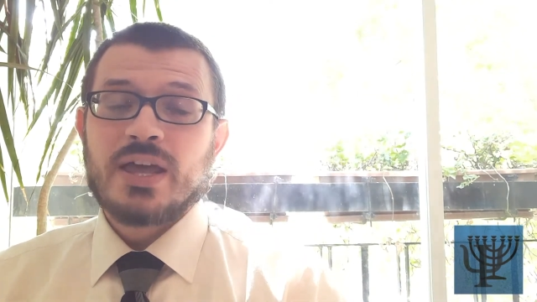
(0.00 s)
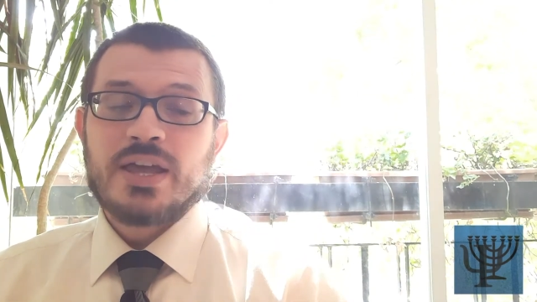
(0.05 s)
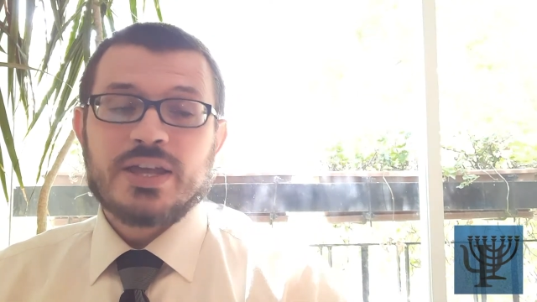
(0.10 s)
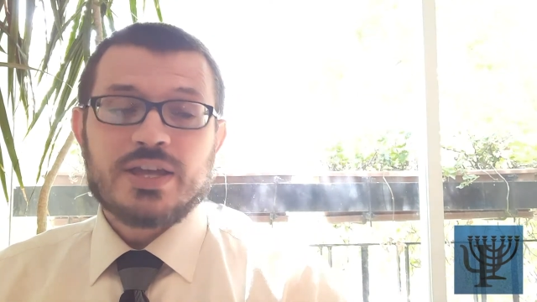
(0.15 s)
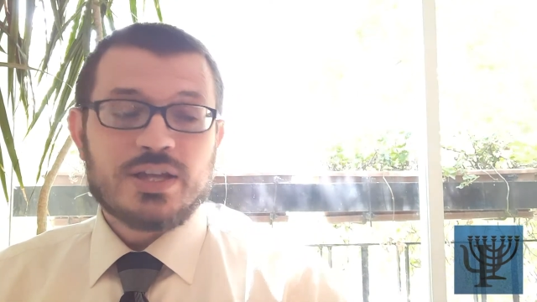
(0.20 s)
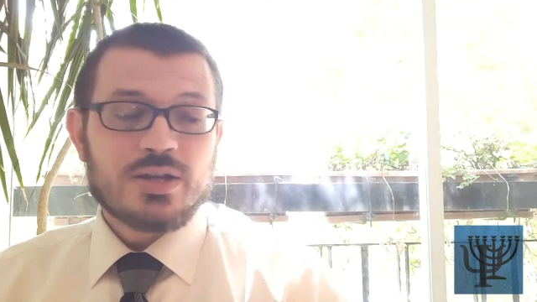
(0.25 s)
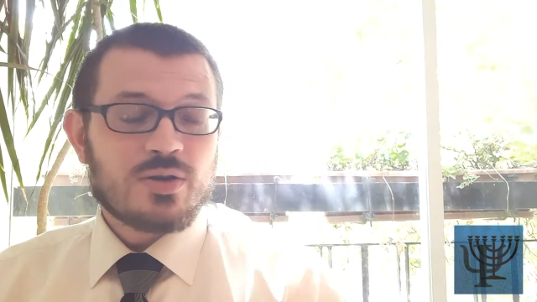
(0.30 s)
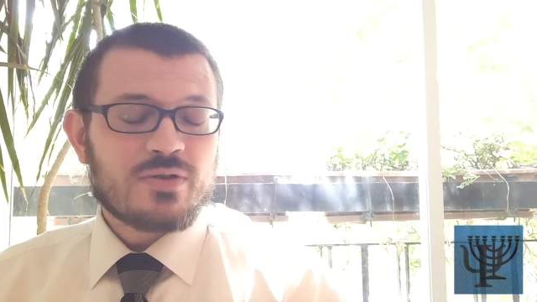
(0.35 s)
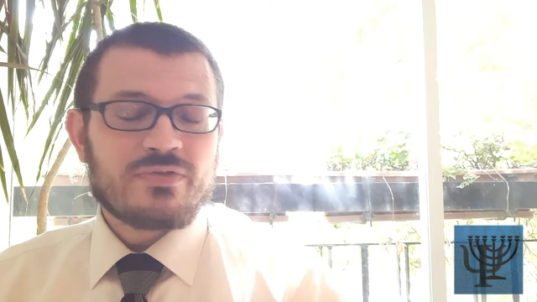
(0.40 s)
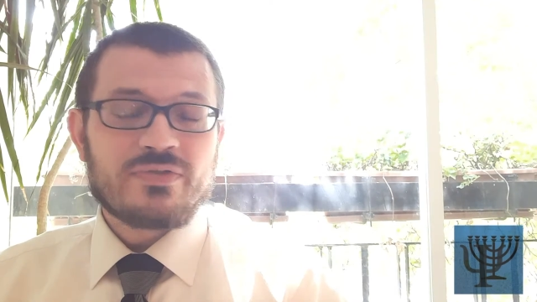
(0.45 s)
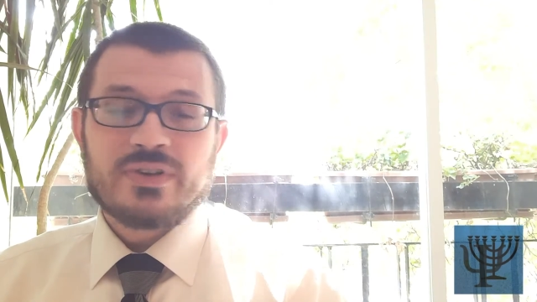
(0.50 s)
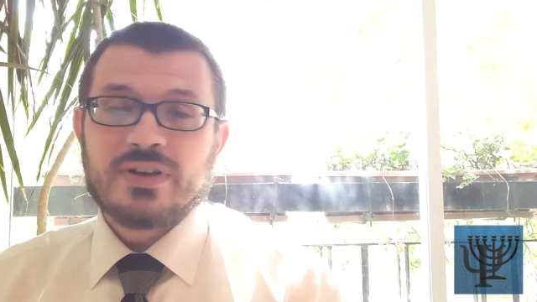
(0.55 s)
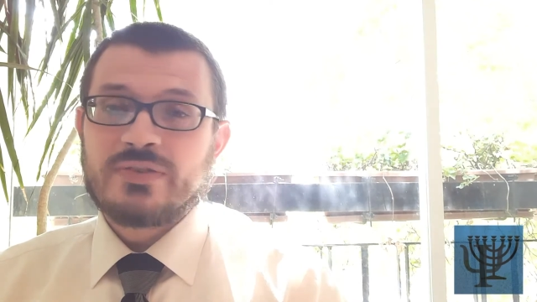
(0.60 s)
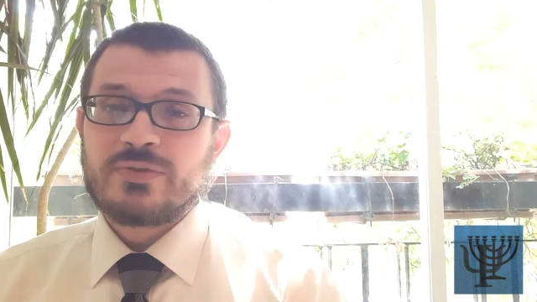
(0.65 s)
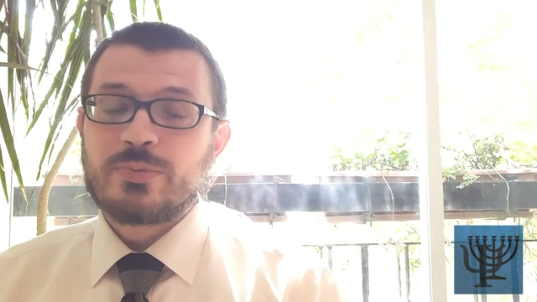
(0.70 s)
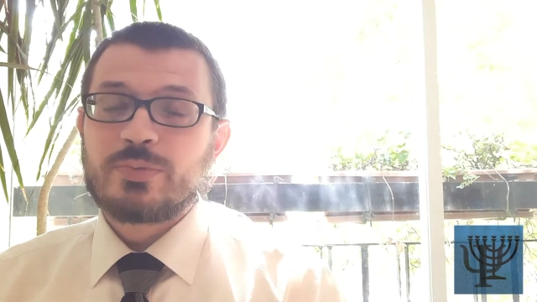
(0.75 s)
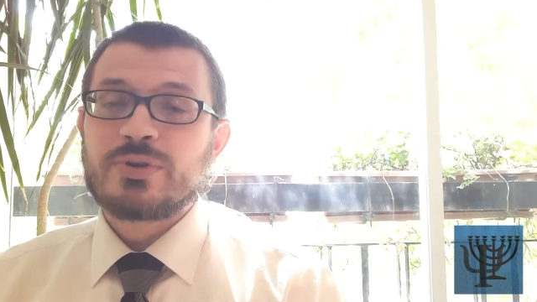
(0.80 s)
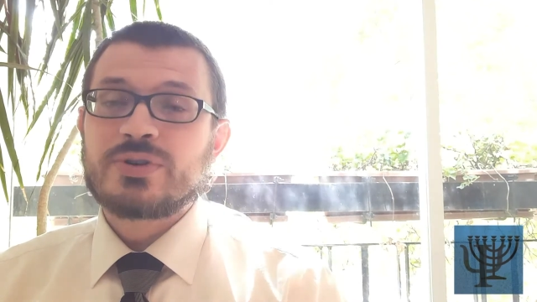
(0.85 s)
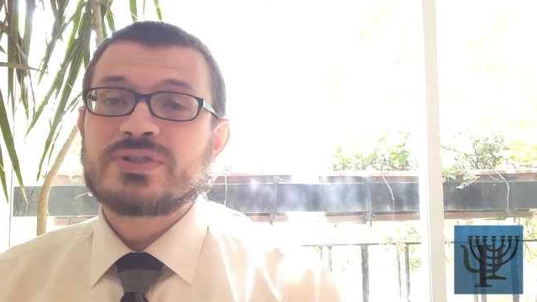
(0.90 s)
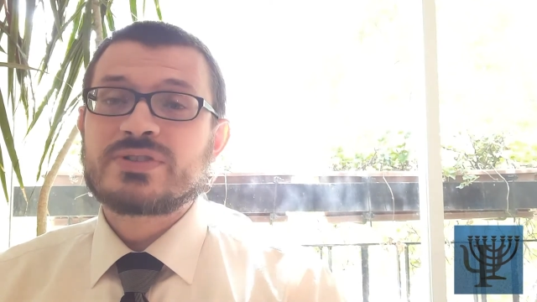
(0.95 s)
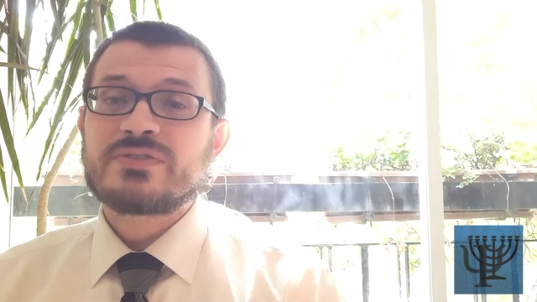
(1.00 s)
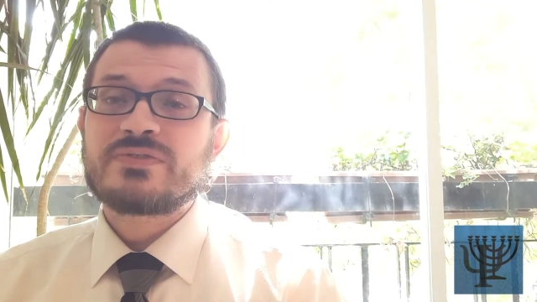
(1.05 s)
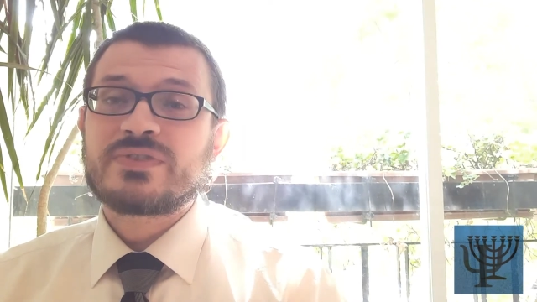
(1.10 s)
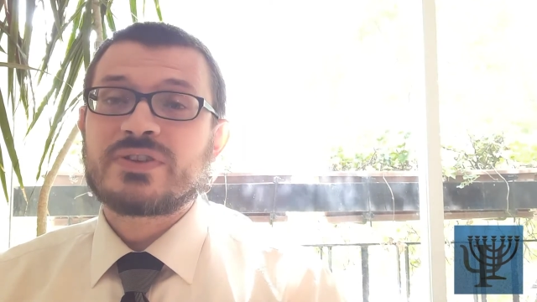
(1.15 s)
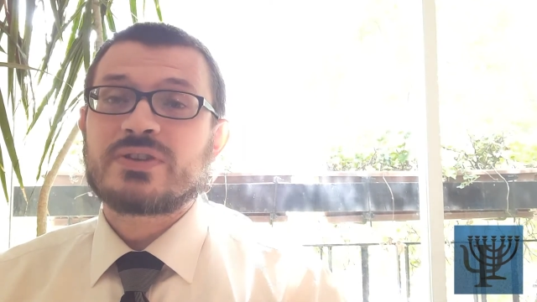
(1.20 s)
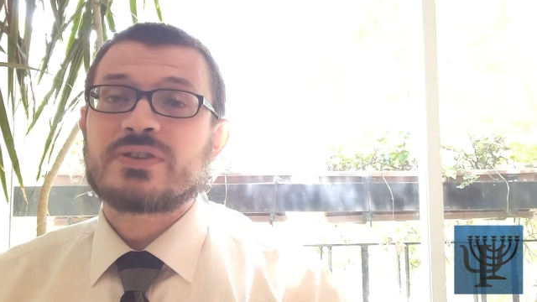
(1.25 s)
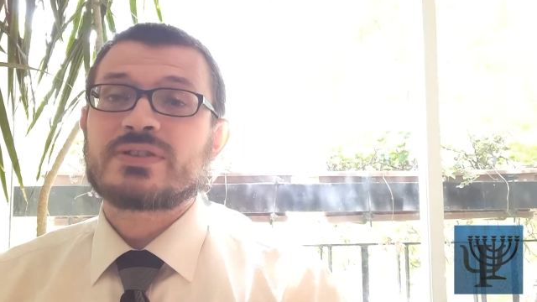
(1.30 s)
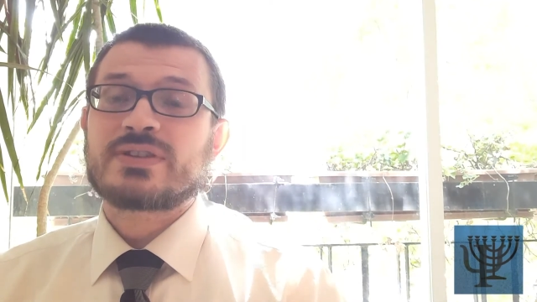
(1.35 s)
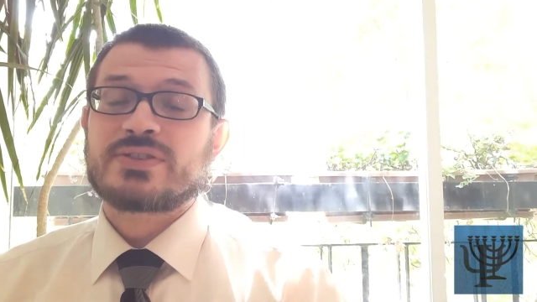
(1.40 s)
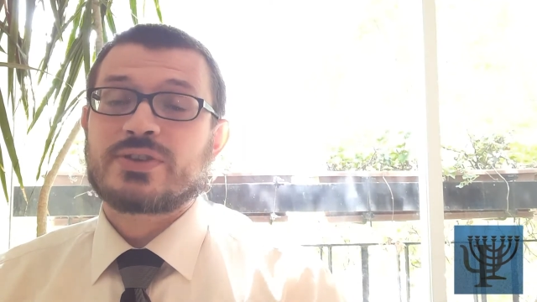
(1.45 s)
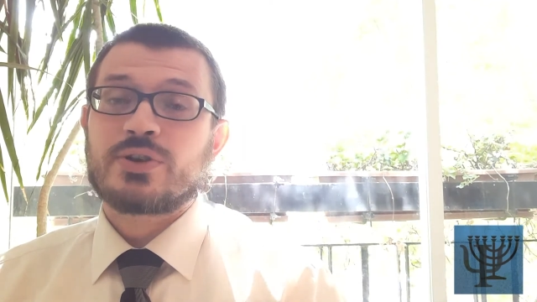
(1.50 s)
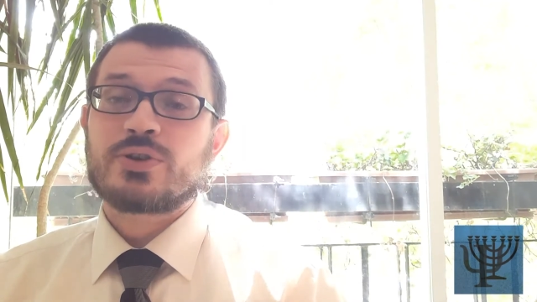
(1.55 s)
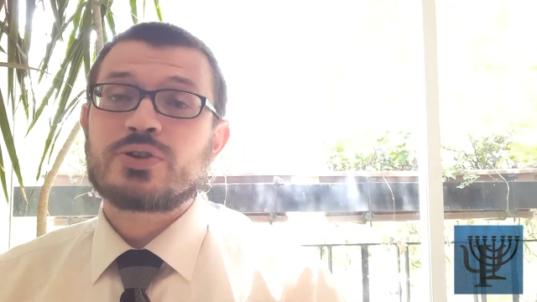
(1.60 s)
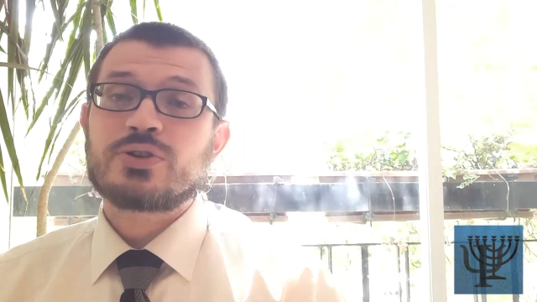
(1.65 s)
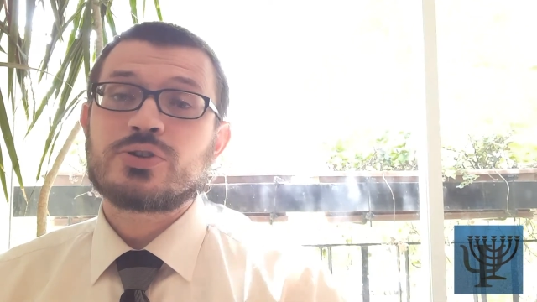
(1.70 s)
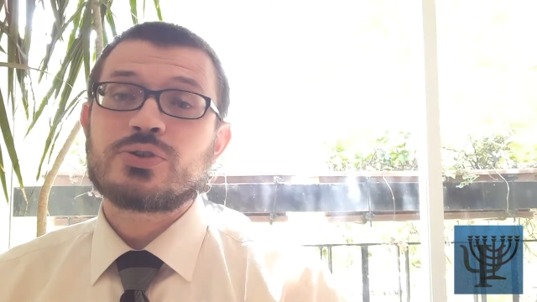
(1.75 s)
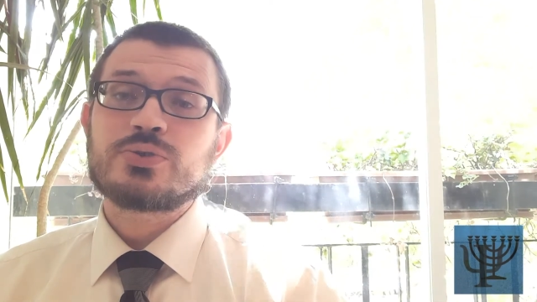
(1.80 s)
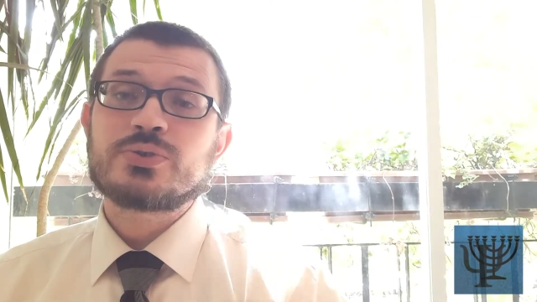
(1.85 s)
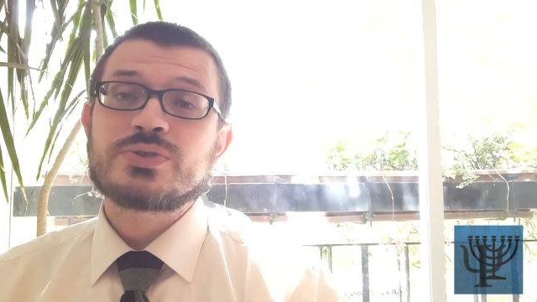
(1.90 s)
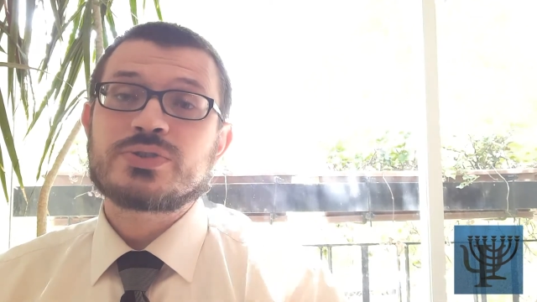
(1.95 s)
If a person feels that they're going
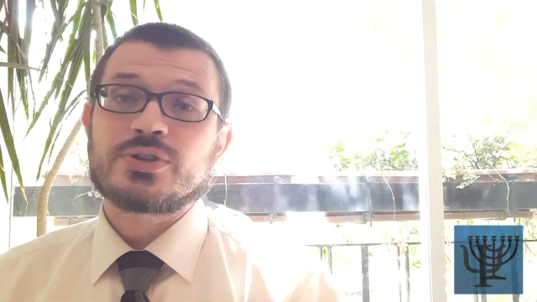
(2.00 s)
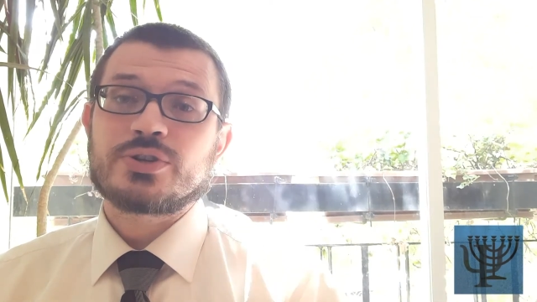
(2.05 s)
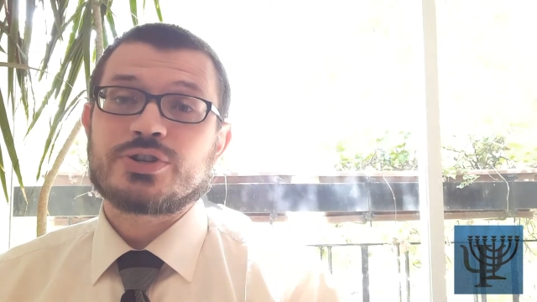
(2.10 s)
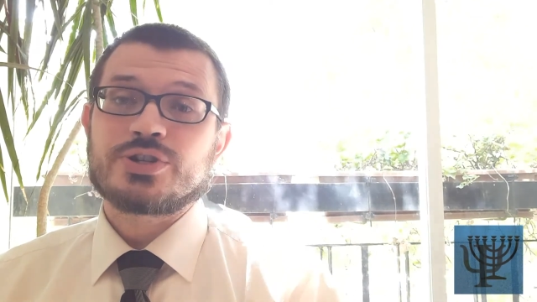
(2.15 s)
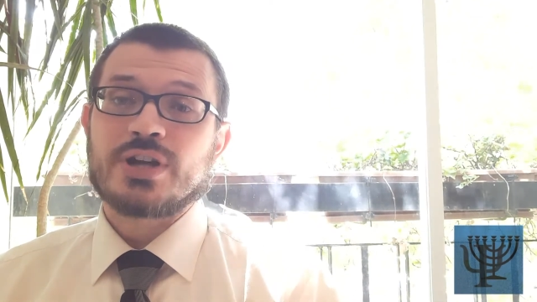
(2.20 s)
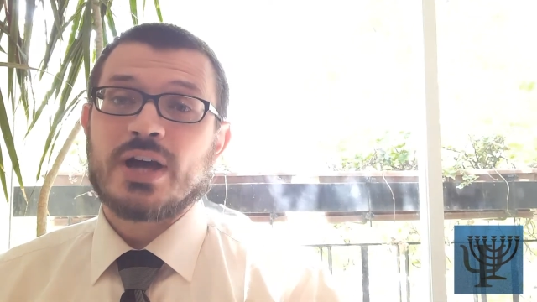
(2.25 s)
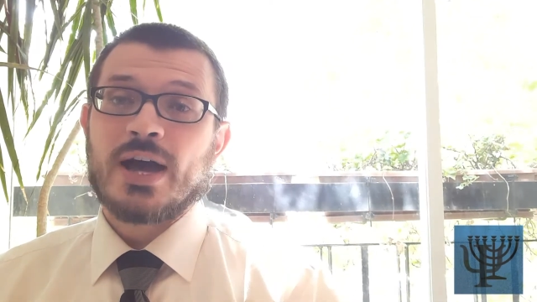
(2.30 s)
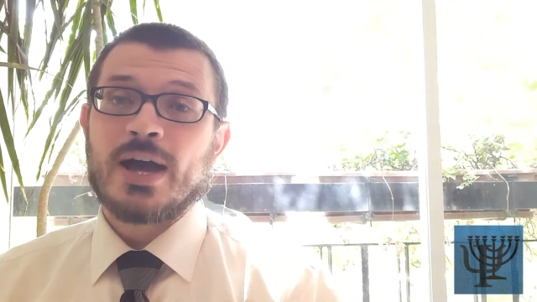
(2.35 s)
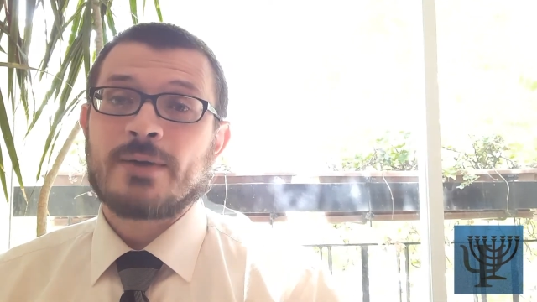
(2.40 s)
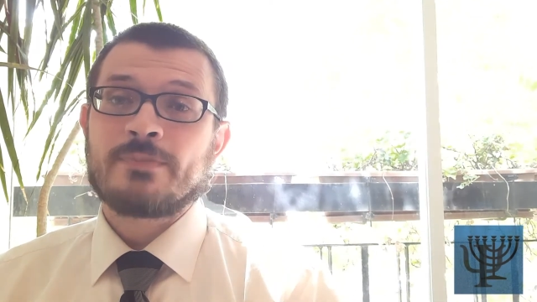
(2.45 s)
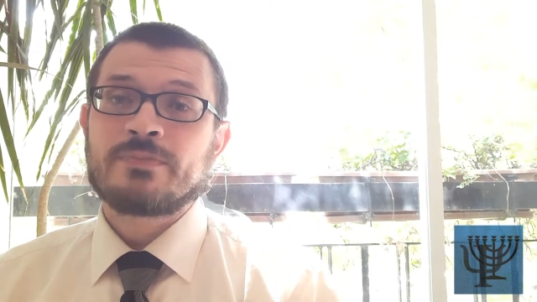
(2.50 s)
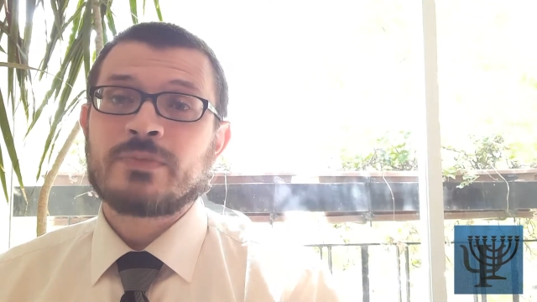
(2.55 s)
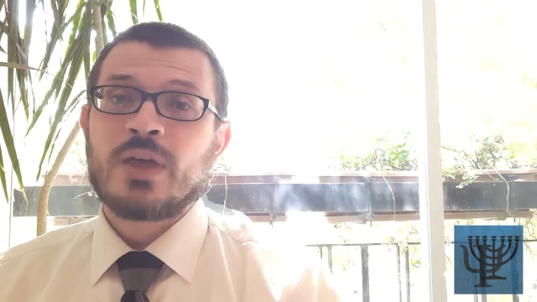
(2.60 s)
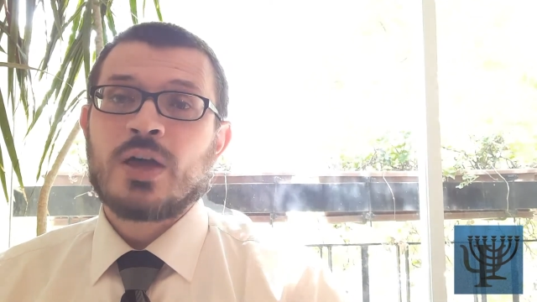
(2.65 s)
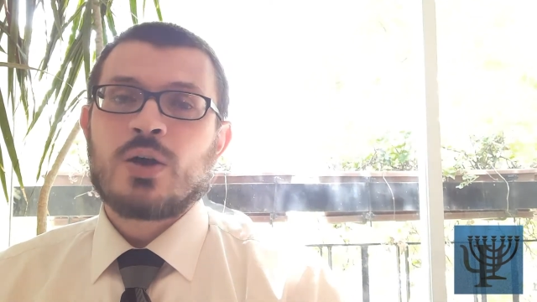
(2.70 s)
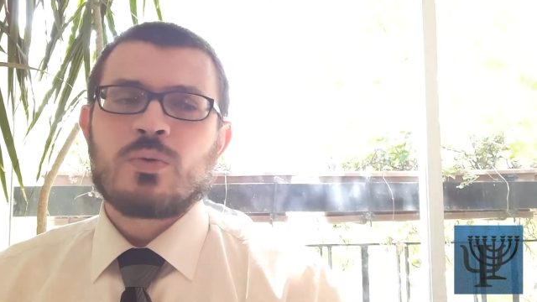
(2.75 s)
to lose their job,